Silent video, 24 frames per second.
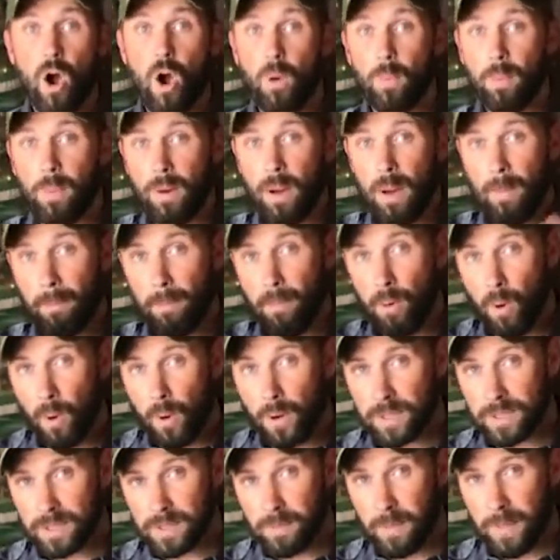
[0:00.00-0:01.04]
open up
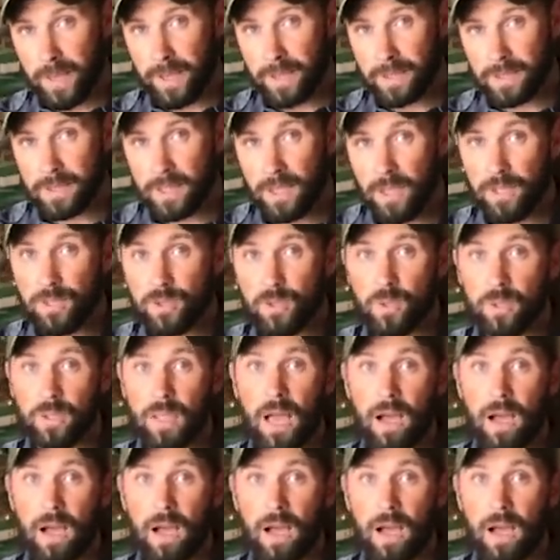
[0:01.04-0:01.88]
pore space to